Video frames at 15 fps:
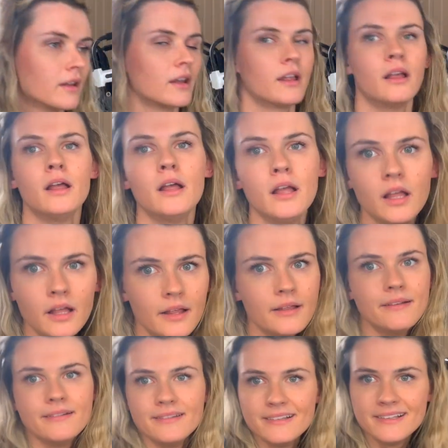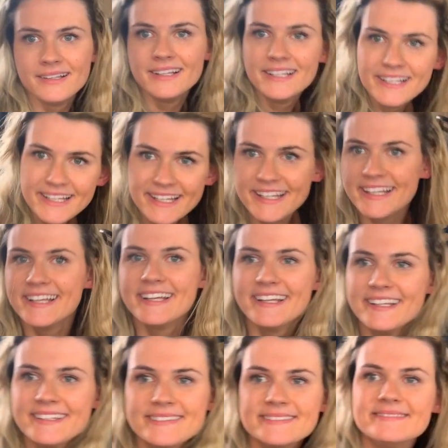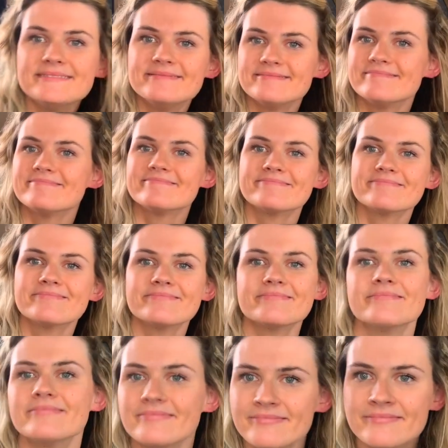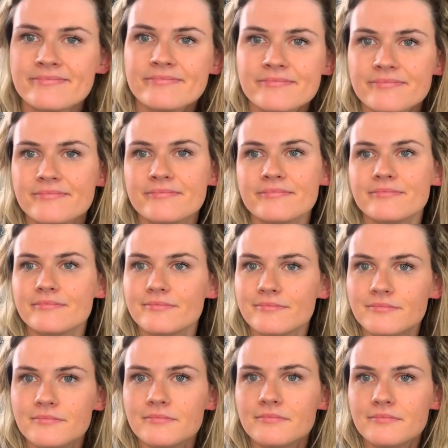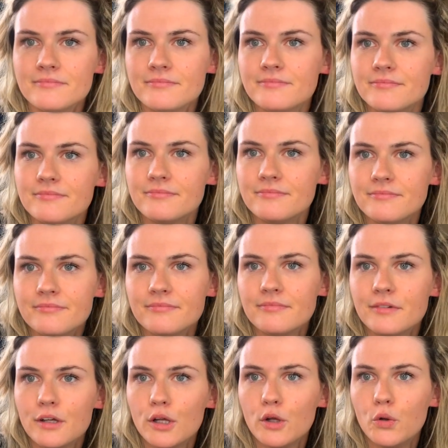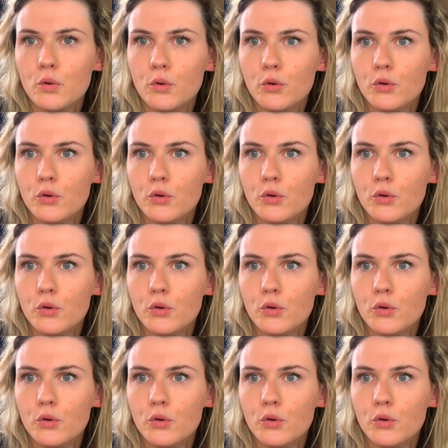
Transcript: (no one is talking)